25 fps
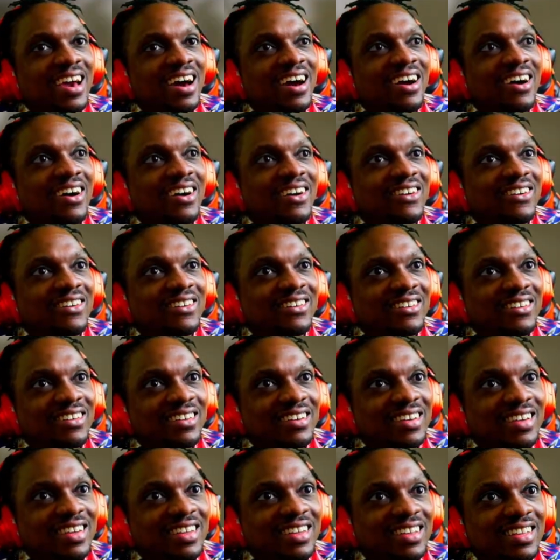yo.
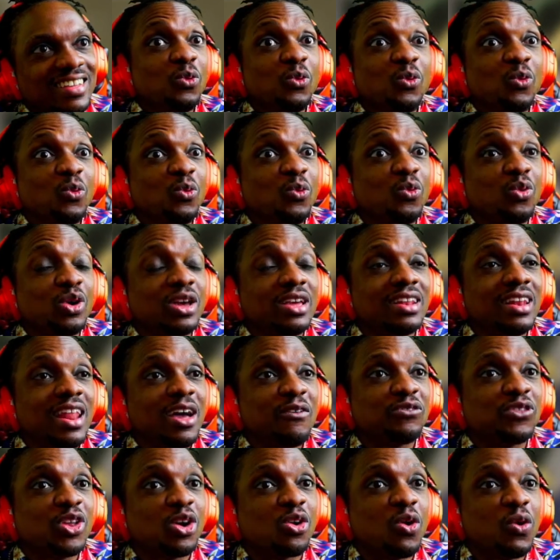We
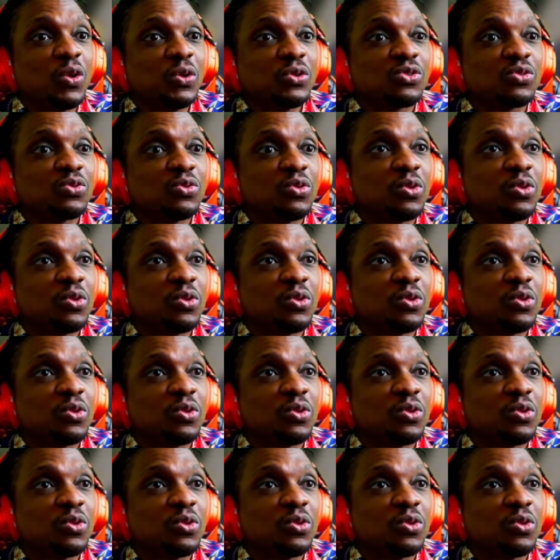left the ghost